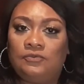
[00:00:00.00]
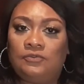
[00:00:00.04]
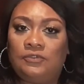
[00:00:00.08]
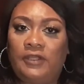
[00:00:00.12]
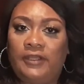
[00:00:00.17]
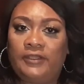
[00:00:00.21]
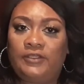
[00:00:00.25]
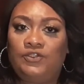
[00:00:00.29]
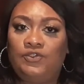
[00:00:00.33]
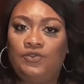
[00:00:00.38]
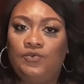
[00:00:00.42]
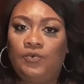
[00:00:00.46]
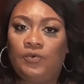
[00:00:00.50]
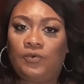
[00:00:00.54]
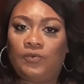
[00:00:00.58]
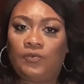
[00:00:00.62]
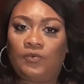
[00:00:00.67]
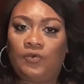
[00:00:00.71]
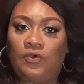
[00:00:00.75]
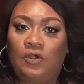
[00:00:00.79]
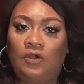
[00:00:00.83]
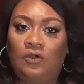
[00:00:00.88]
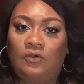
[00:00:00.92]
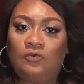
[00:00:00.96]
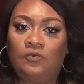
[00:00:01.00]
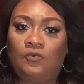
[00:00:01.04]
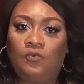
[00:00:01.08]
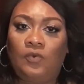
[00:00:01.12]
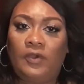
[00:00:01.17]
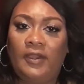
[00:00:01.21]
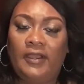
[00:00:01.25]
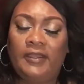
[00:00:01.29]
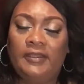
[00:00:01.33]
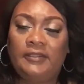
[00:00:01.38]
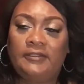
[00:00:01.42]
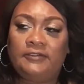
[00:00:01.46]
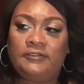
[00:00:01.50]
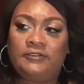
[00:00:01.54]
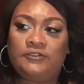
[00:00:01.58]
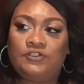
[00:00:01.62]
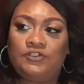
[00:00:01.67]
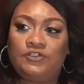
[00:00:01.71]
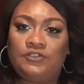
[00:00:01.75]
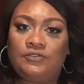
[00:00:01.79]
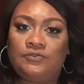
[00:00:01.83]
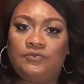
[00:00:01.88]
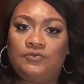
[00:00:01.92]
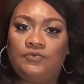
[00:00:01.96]
like you were wrong? Why
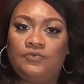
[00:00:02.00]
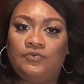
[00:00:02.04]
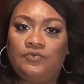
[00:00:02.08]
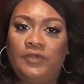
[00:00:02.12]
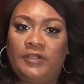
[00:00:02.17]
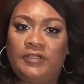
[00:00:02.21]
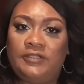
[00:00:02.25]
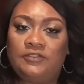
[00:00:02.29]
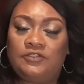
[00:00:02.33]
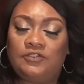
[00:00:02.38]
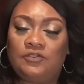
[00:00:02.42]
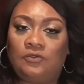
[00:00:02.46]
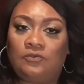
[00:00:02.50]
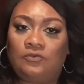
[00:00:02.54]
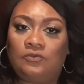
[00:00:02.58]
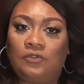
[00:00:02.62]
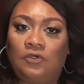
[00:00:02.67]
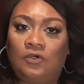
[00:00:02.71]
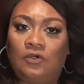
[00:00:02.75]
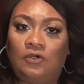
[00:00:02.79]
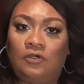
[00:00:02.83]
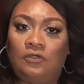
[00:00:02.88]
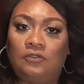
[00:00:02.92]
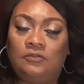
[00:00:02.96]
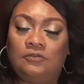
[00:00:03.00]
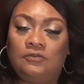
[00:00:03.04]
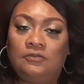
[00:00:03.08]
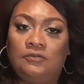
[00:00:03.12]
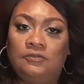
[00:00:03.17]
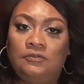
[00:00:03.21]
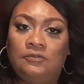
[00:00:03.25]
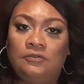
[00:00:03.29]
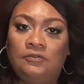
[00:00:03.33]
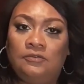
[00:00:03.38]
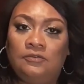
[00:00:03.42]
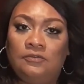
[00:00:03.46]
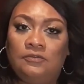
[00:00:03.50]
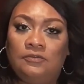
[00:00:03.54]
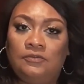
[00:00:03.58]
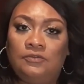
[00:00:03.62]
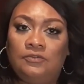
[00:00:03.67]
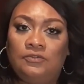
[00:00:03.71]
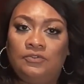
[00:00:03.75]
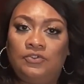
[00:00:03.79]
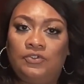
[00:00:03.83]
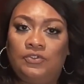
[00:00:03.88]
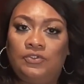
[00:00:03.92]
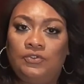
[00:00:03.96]
did you wait so long
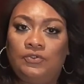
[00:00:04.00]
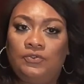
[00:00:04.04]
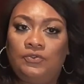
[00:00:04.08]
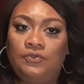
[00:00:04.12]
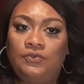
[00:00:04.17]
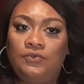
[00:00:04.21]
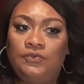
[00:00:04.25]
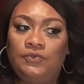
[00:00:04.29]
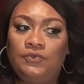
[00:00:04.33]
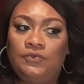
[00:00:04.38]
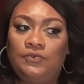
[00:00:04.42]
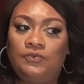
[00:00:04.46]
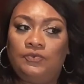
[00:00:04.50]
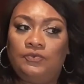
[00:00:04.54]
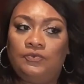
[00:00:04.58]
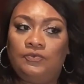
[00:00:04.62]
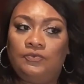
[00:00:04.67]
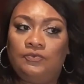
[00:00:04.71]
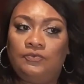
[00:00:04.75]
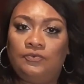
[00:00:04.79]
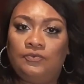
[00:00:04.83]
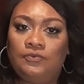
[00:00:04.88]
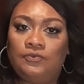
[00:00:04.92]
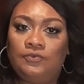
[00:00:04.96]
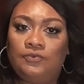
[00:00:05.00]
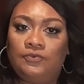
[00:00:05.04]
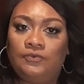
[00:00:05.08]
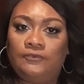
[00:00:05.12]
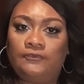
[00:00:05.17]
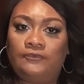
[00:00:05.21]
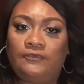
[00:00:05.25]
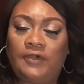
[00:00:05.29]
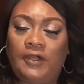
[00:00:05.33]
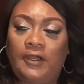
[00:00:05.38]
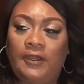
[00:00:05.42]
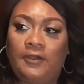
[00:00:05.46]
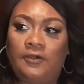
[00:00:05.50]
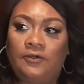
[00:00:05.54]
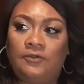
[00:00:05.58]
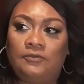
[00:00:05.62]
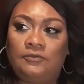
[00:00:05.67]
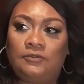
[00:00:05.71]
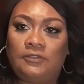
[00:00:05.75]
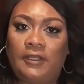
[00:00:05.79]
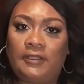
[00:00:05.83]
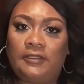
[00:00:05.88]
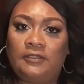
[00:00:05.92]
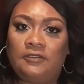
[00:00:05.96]
to
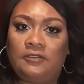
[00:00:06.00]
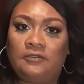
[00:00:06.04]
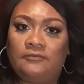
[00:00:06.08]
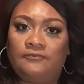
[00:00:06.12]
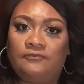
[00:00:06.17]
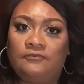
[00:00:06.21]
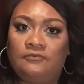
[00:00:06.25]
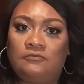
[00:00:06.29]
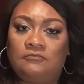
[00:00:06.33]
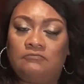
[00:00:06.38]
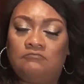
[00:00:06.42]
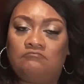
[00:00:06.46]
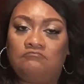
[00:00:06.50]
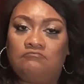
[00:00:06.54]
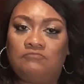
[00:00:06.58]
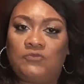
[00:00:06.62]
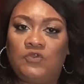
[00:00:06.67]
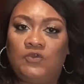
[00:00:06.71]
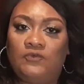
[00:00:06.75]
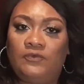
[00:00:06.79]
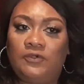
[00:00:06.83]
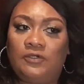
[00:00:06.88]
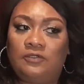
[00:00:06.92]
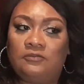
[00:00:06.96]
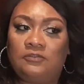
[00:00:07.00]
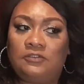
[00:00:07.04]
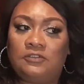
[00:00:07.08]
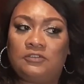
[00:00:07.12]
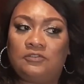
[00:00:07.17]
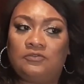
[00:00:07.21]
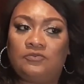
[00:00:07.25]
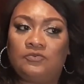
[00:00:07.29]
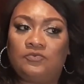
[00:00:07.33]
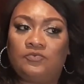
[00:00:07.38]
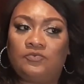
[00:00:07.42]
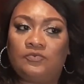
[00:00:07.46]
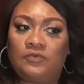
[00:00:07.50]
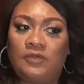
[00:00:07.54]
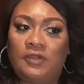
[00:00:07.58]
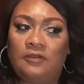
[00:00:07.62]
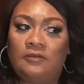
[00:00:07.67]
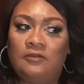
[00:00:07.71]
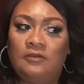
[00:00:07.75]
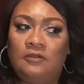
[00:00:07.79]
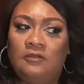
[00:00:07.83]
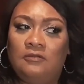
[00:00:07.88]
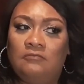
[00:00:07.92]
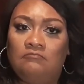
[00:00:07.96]
file? Like, if you felt this was
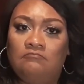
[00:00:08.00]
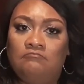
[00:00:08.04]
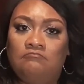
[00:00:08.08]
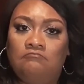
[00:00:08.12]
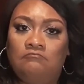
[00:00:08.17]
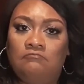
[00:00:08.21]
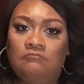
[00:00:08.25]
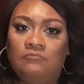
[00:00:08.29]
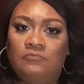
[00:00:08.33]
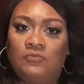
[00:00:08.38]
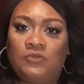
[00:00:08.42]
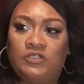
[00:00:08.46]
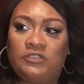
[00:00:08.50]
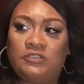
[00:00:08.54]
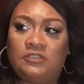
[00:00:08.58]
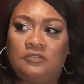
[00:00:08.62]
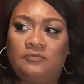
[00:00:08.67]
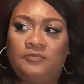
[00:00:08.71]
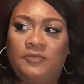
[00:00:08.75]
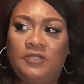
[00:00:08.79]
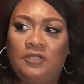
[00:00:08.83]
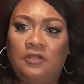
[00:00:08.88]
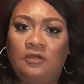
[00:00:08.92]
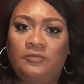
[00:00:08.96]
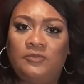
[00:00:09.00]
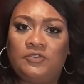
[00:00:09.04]
Because it's been